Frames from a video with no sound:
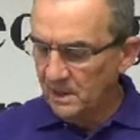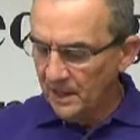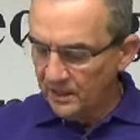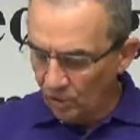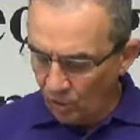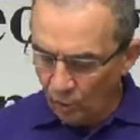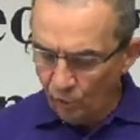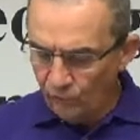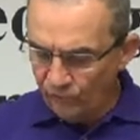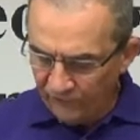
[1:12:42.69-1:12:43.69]
and
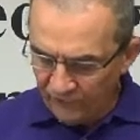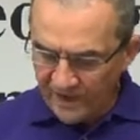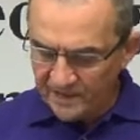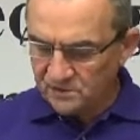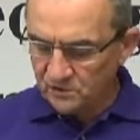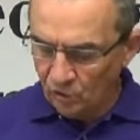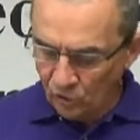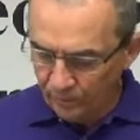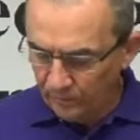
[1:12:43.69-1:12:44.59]
hold fast the hope